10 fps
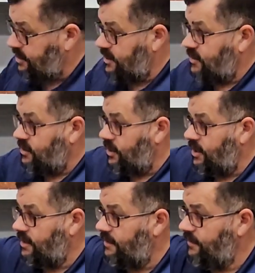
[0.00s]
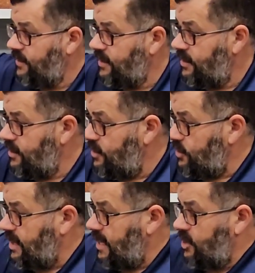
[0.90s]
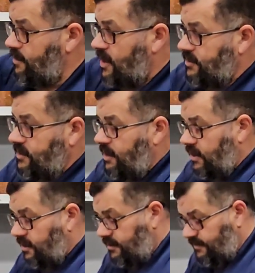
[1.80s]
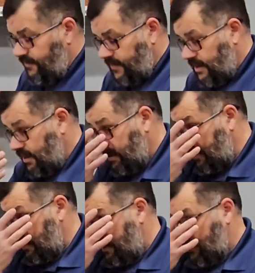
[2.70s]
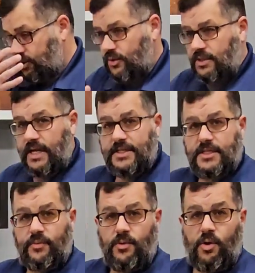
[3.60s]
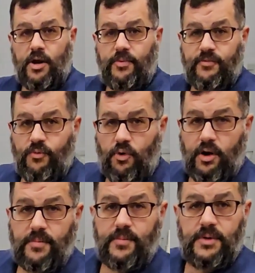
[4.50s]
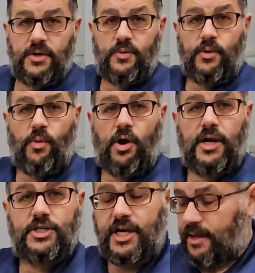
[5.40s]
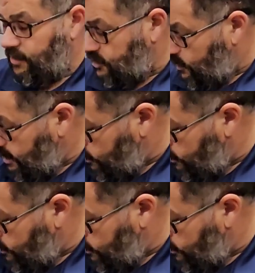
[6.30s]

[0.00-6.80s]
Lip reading: is good, you'll take your multimeter. There's two tests that we want to perform. We want to check between the